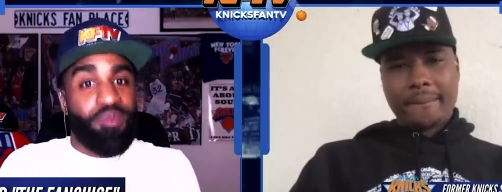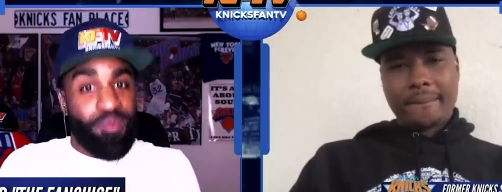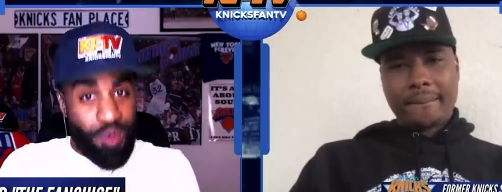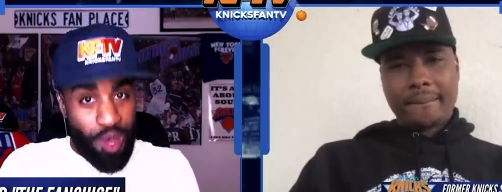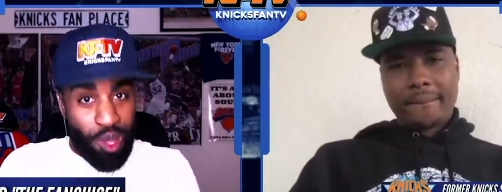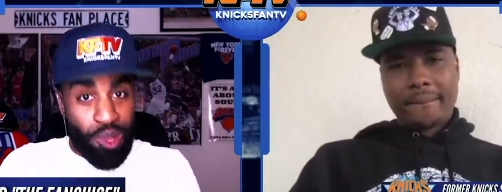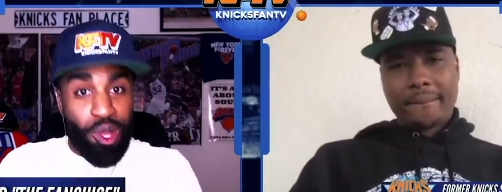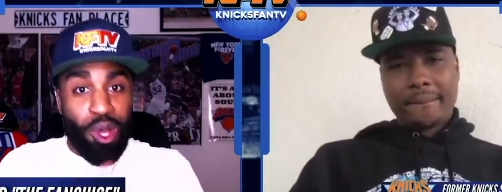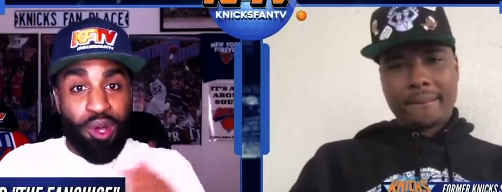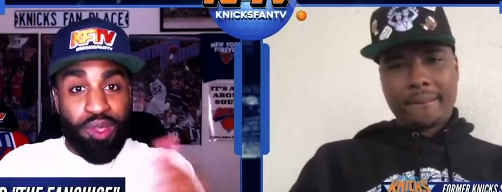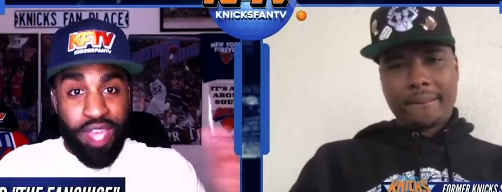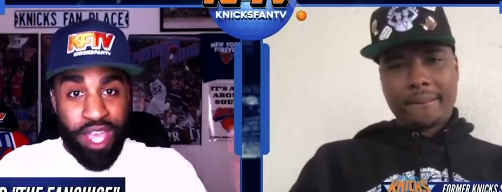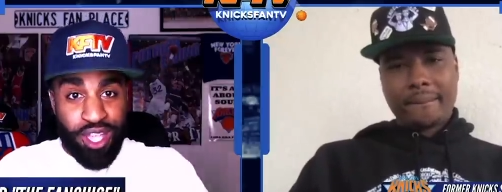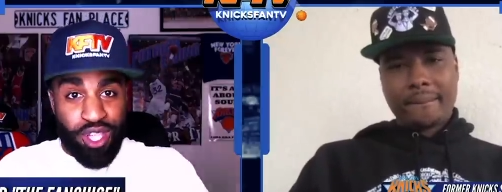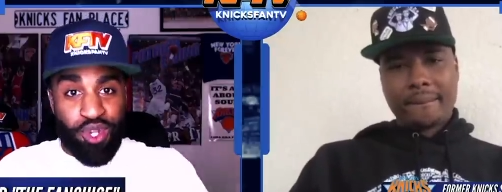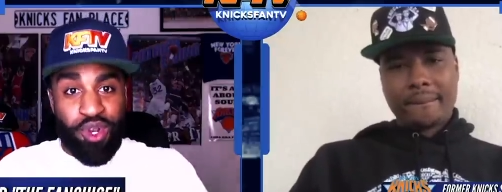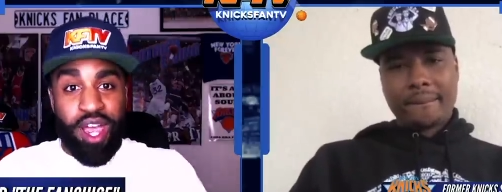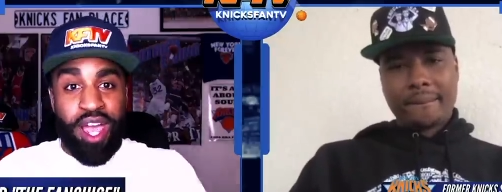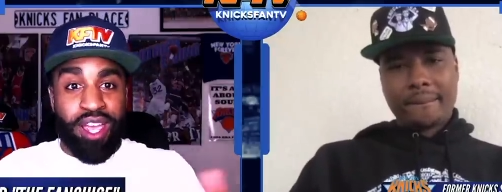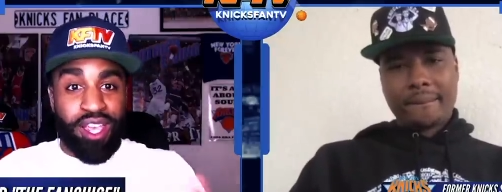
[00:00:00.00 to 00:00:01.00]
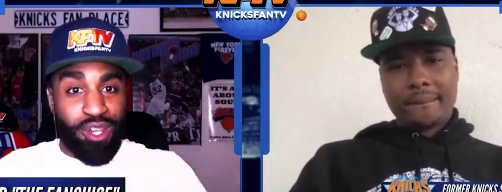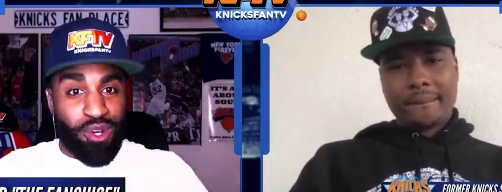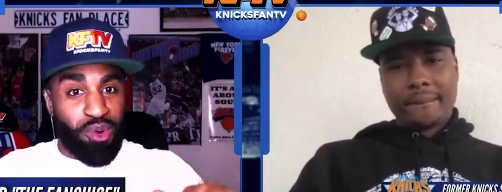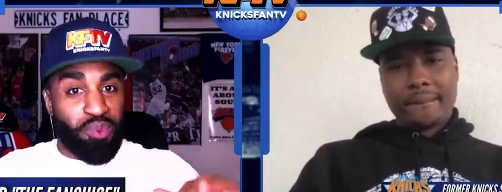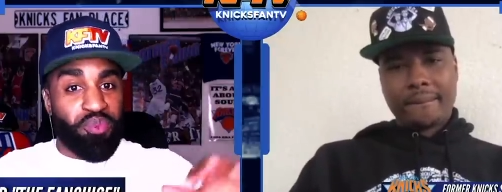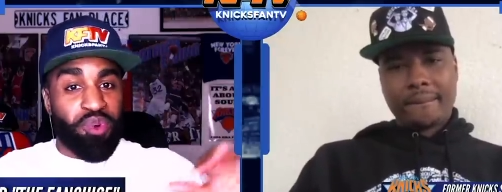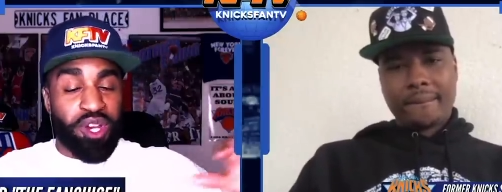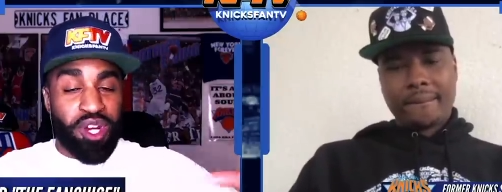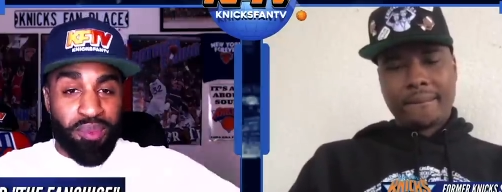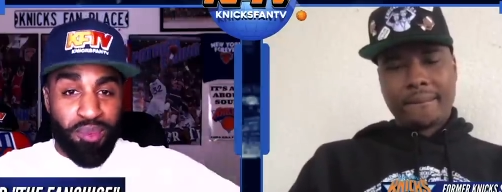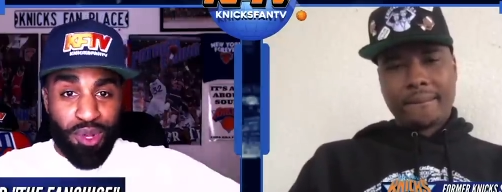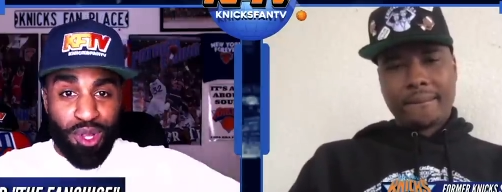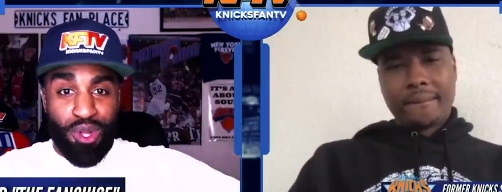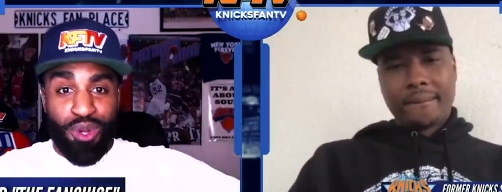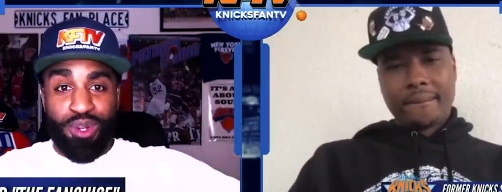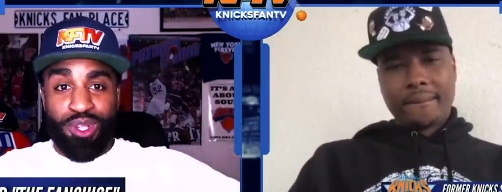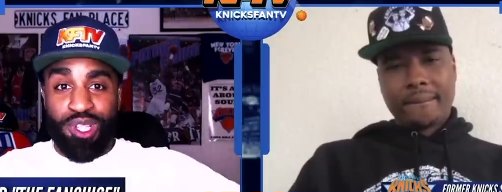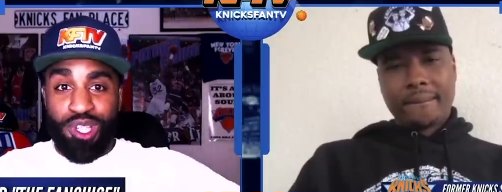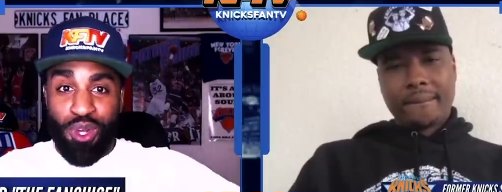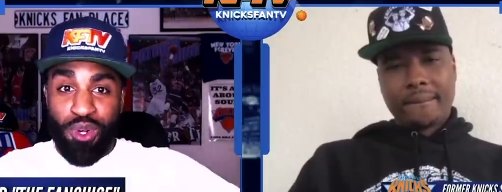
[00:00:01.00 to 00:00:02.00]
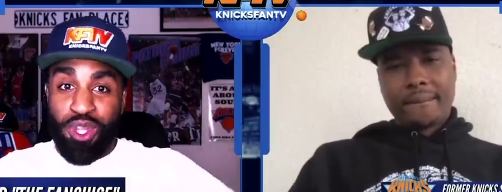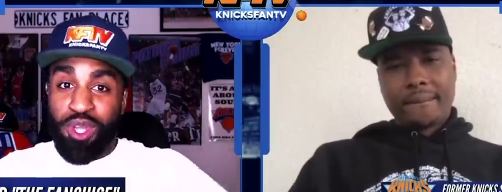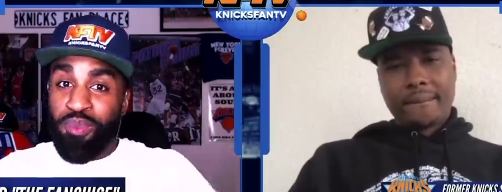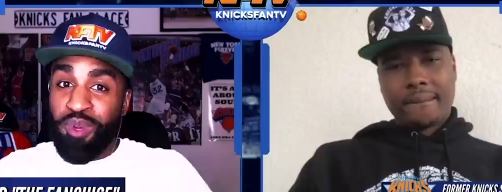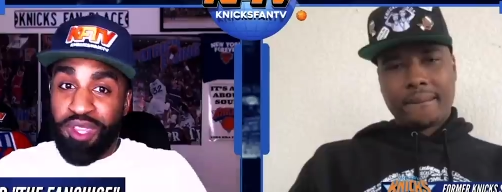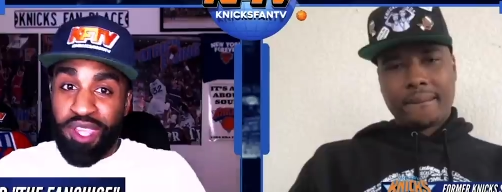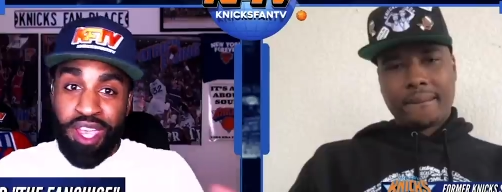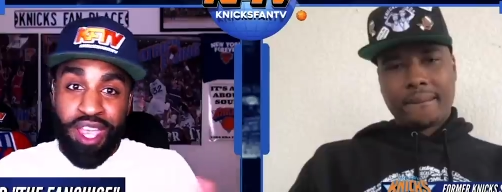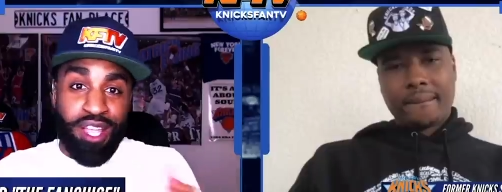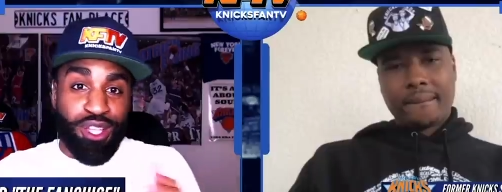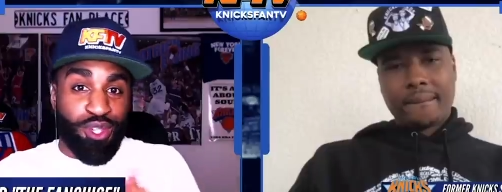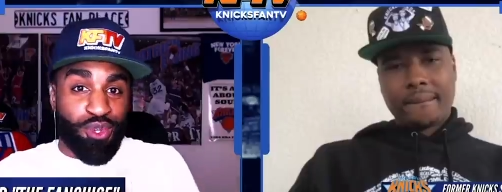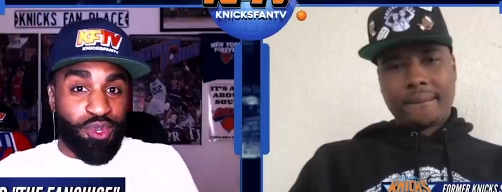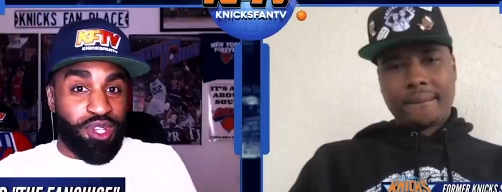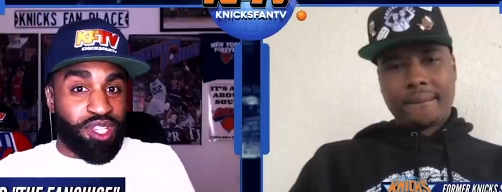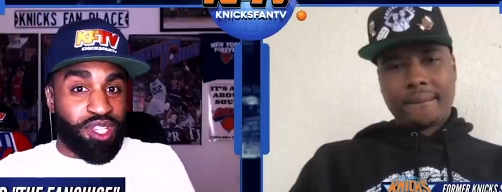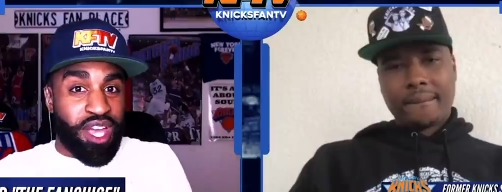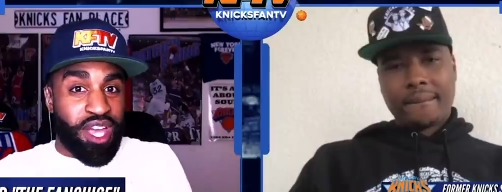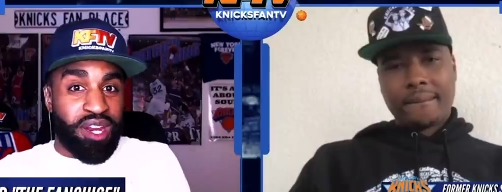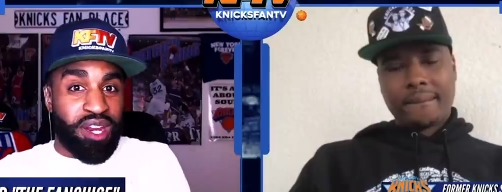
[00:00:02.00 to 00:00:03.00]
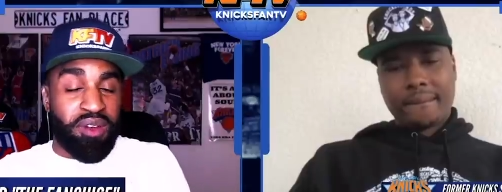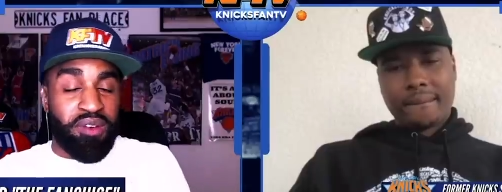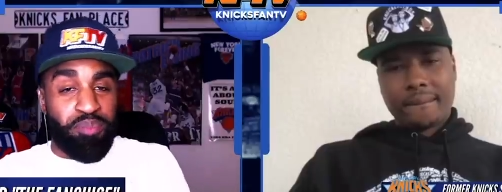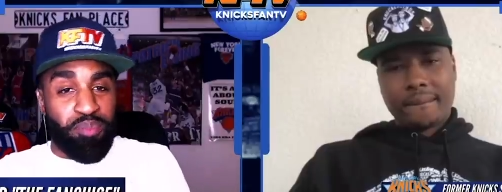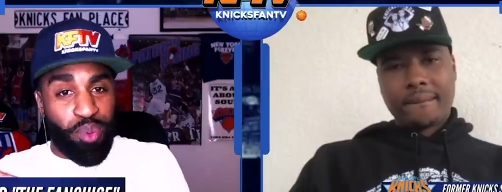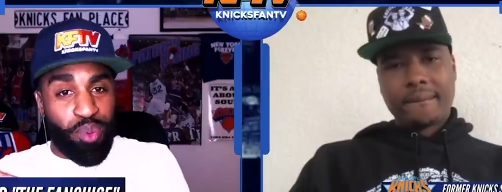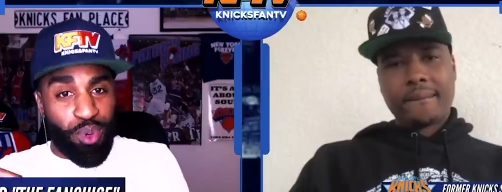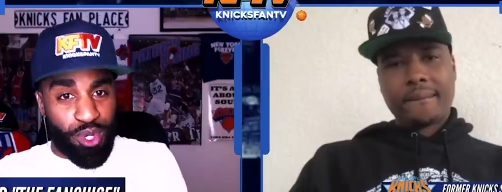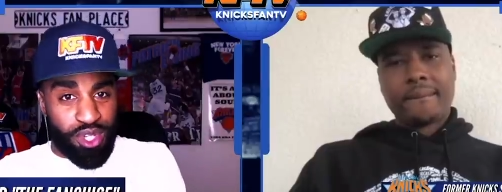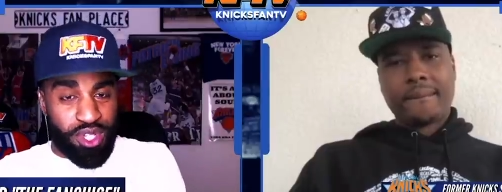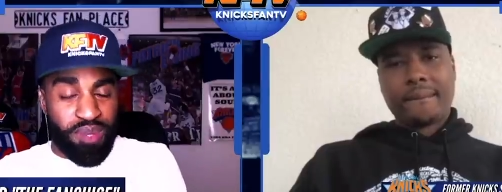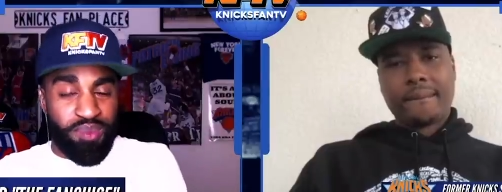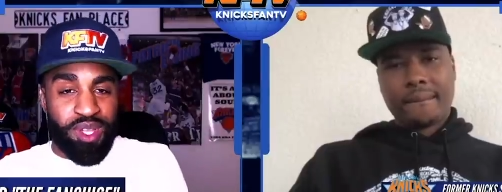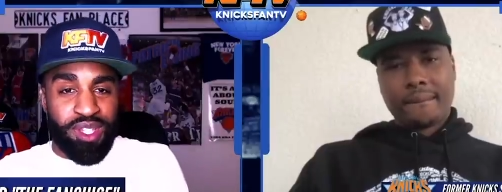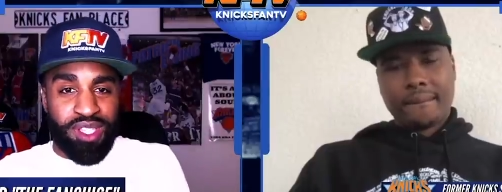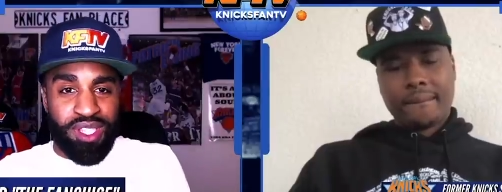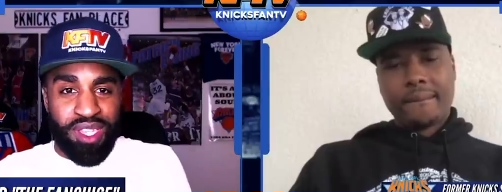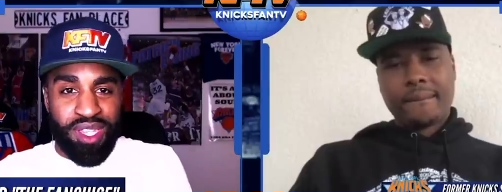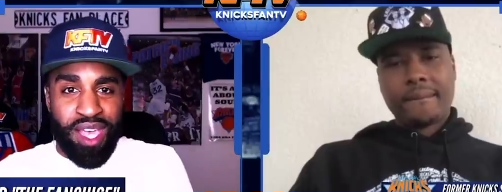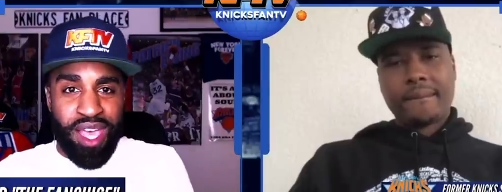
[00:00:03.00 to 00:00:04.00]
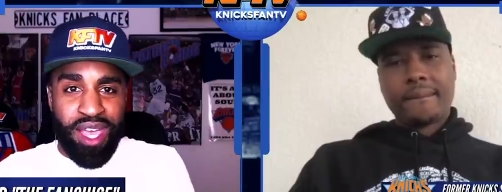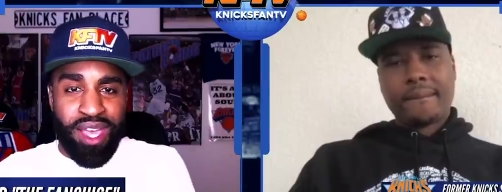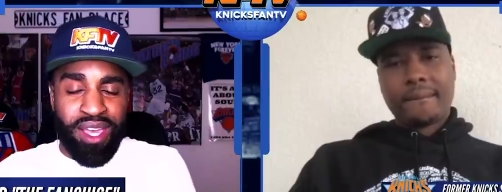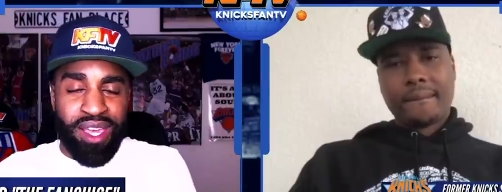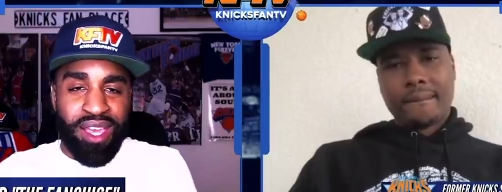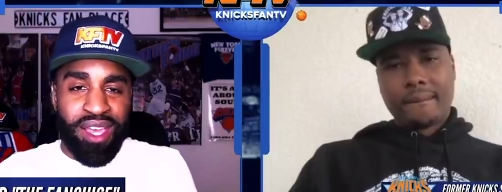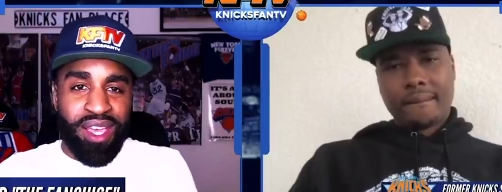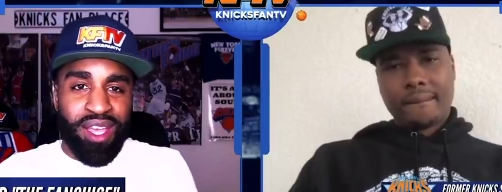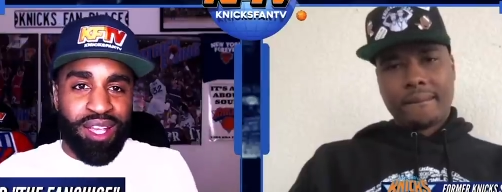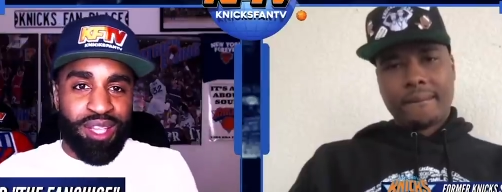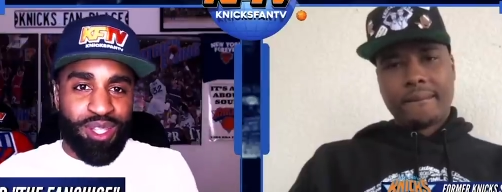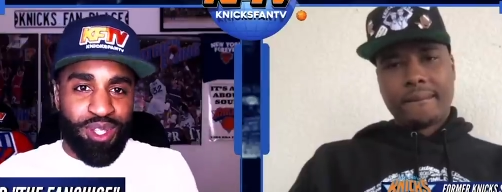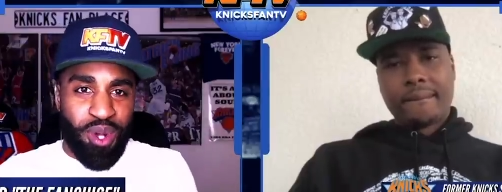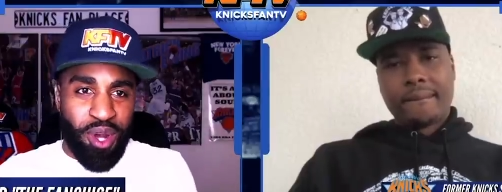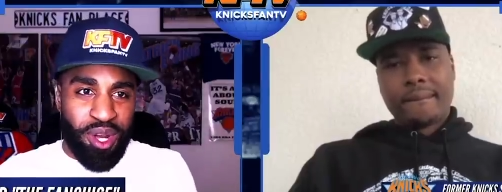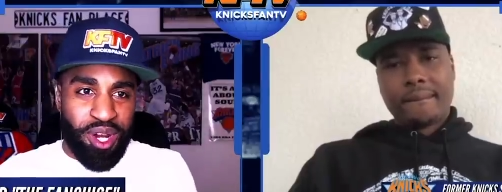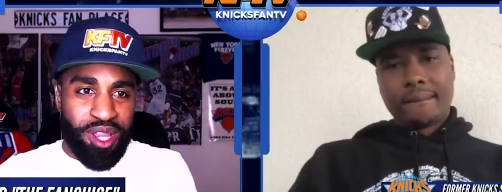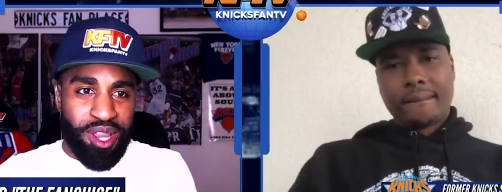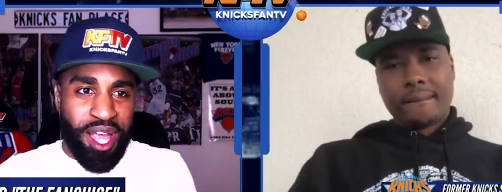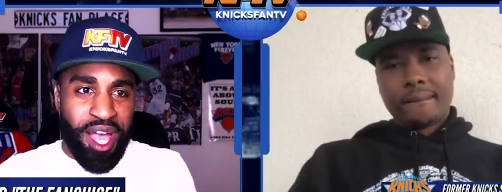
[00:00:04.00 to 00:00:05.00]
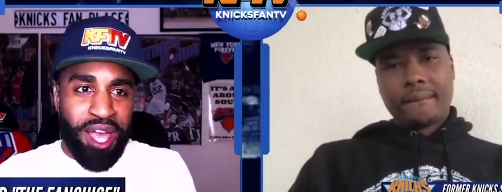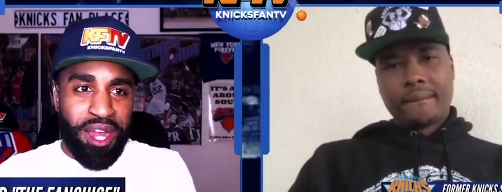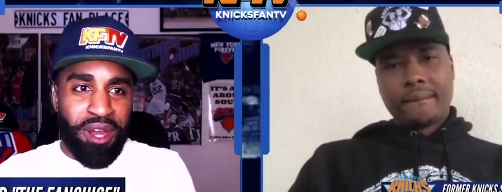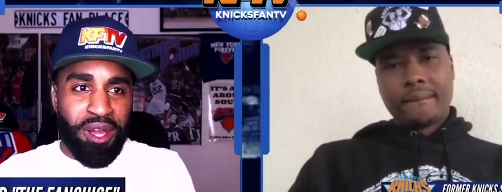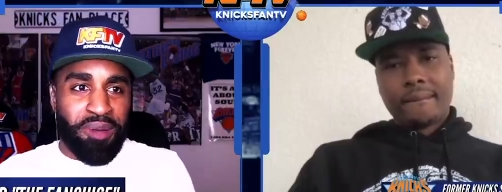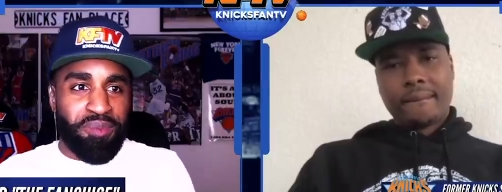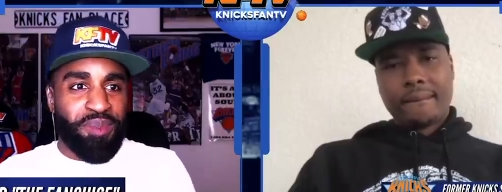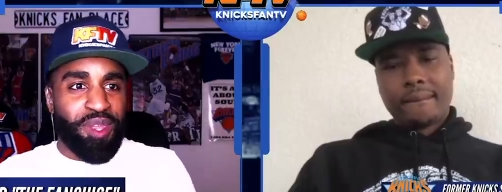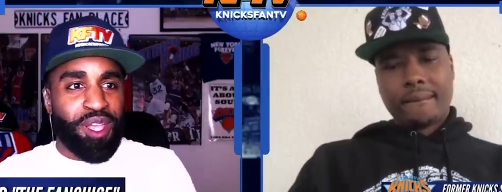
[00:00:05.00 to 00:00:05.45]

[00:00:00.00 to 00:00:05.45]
Speaker 1: along that track, you know, bring them along slowly, but the injuries kind of pushed them into that starting lineup.